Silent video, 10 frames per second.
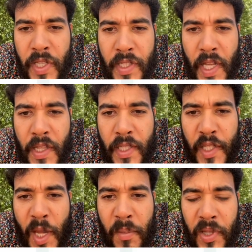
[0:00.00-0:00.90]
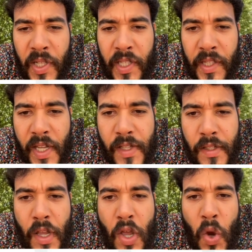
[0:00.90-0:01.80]
stayed the same, but look at
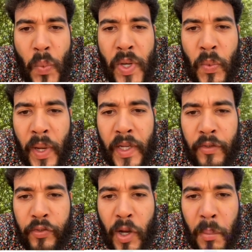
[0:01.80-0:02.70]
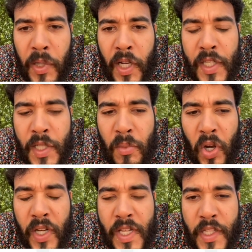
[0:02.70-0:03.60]
this. We went from custom
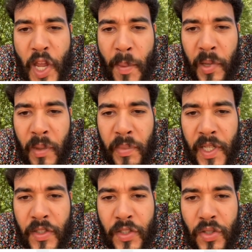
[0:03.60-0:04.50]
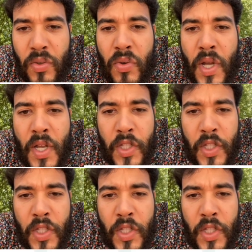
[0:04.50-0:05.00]
awnings Tampa being 2